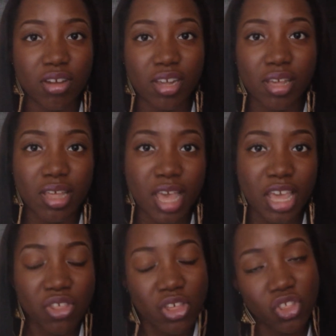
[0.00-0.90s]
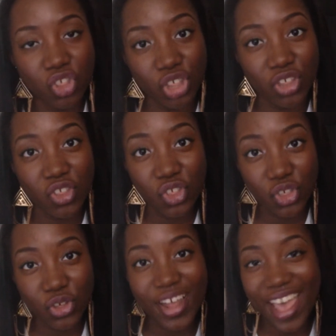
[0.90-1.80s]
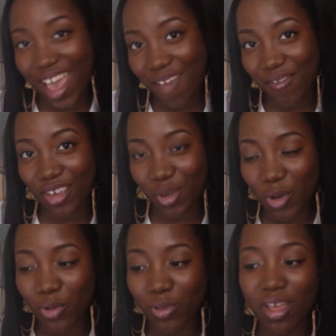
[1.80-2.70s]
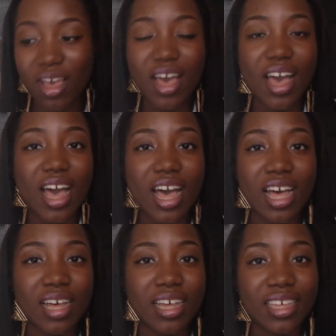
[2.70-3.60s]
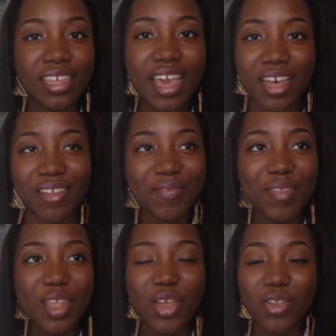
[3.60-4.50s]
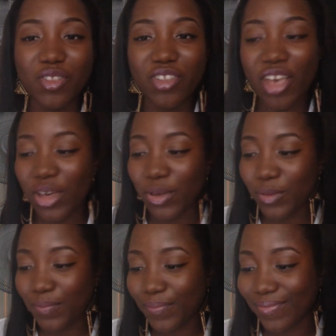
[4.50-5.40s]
on a HAG should have a goal. Yeah. So